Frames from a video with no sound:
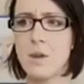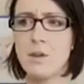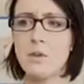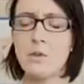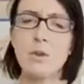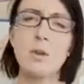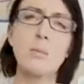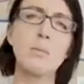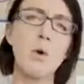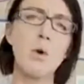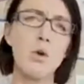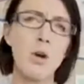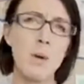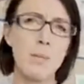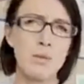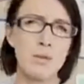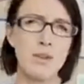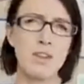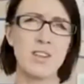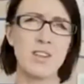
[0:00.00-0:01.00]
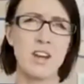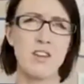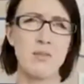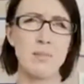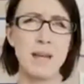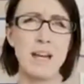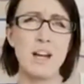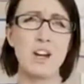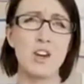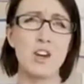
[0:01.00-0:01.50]
through the program, through this kind of
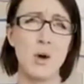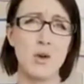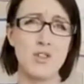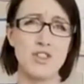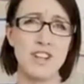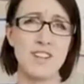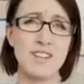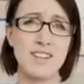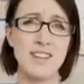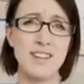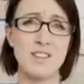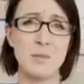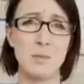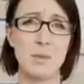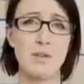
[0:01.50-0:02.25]
peer coaching system,